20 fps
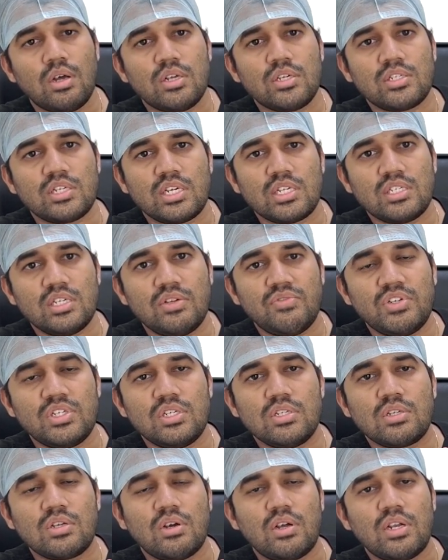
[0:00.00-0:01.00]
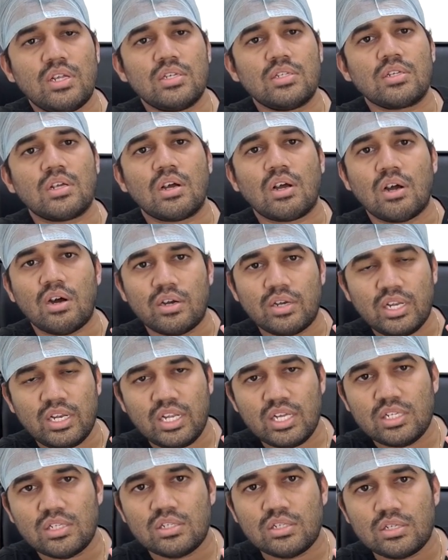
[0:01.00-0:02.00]
structure which is called as
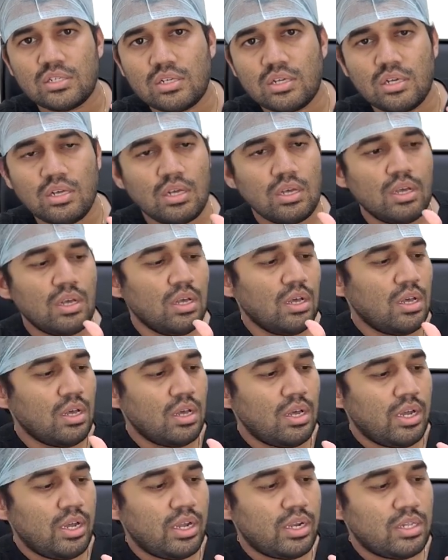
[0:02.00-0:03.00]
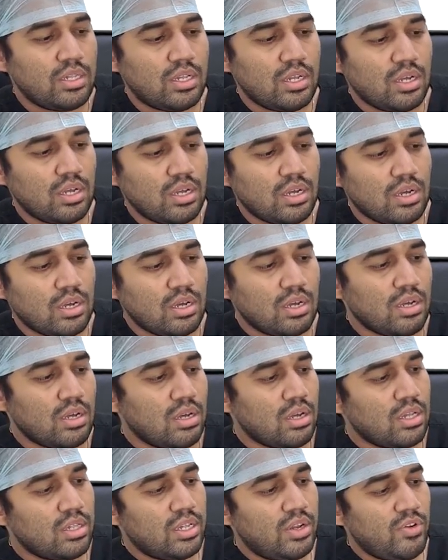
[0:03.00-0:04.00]
cartilage, and
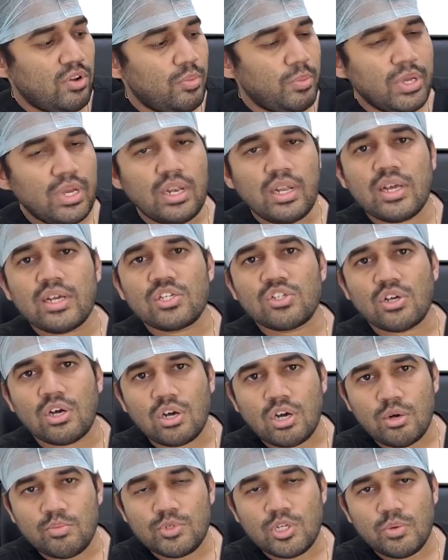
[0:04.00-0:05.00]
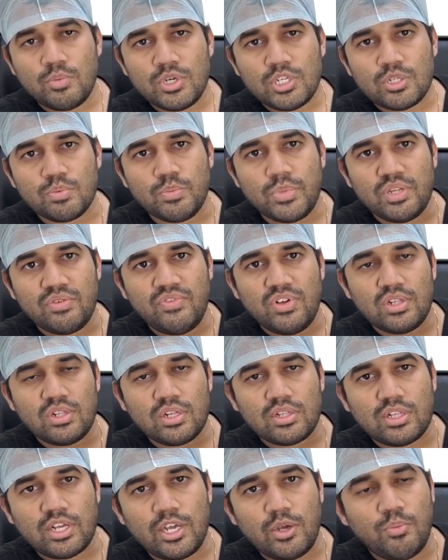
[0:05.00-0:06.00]
there will be like shock absorbers between the
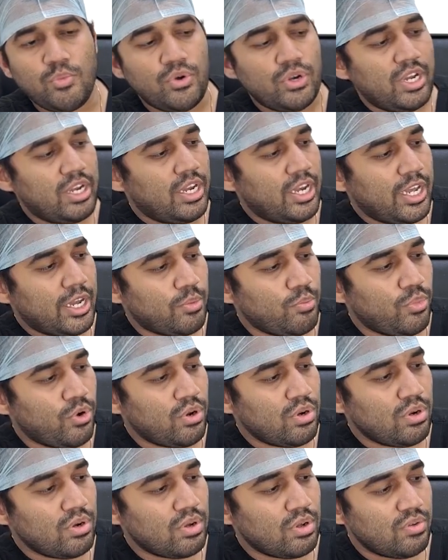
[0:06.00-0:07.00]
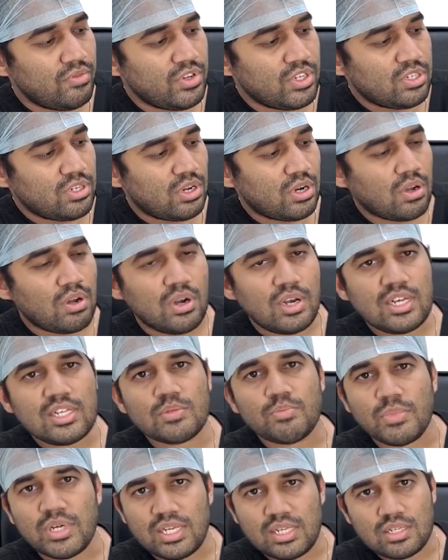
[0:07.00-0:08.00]
thigh bone and leg bone which are called as
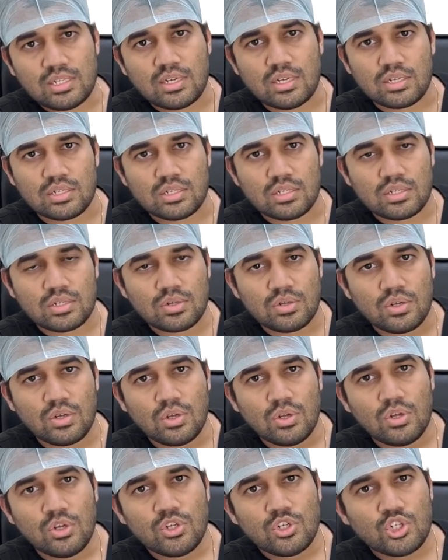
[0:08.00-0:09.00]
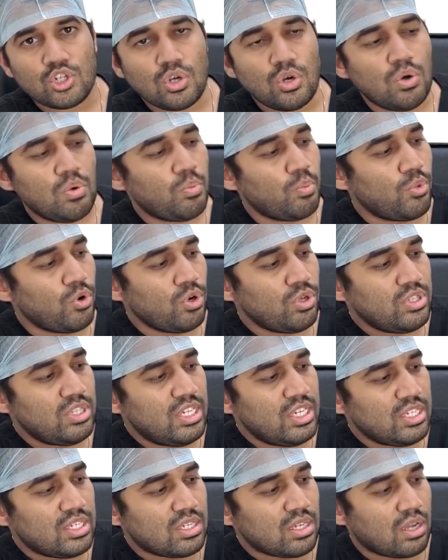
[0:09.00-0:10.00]
meniscus. So both
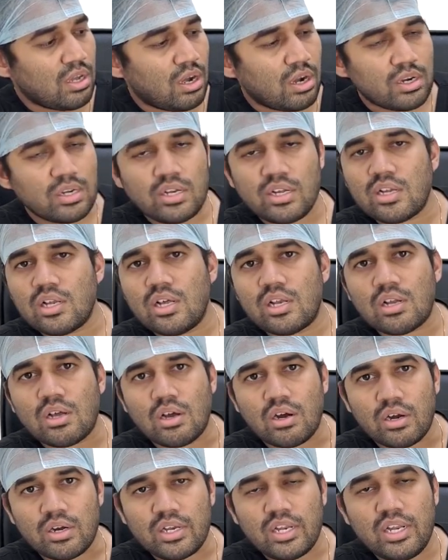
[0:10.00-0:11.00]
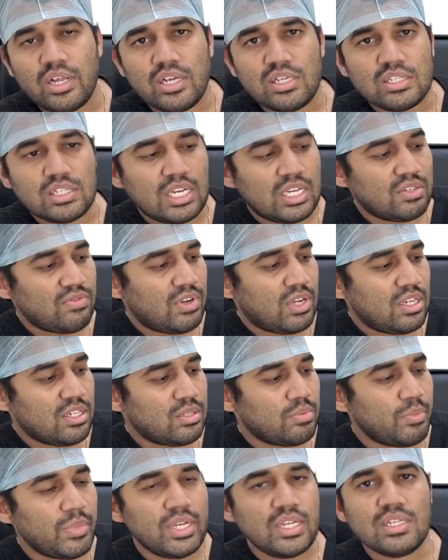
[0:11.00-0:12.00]
this articular cartilage as well as
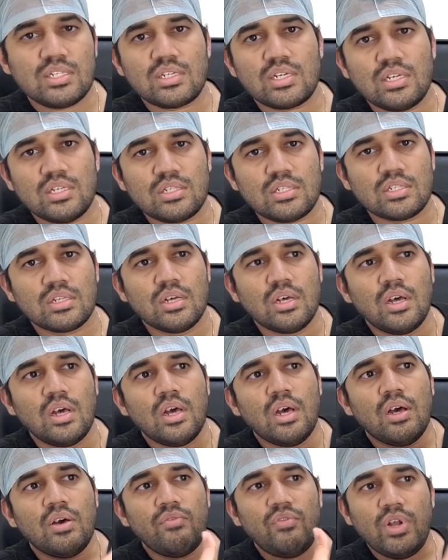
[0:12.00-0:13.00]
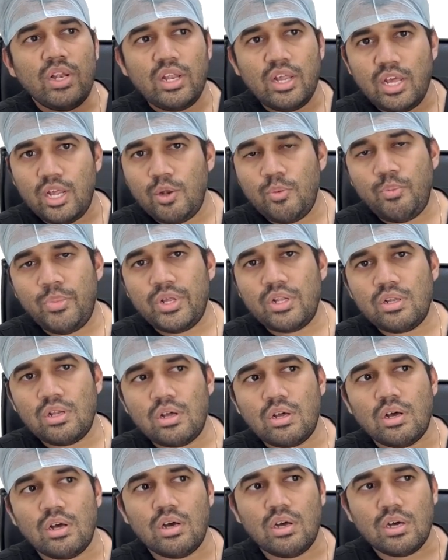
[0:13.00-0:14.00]
meniscus will help in
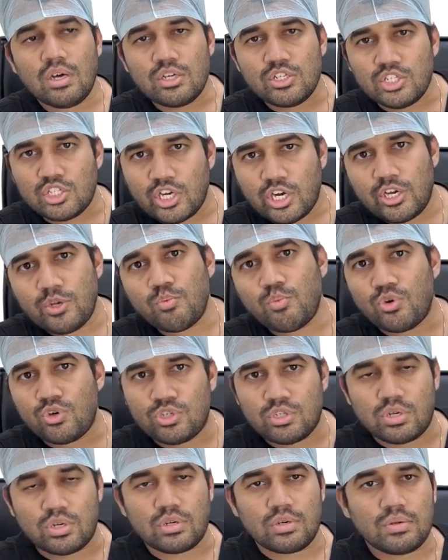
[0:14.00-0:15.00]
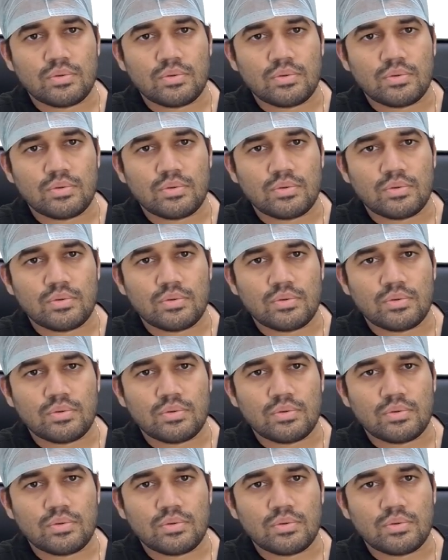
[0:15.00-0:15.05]
joint motion.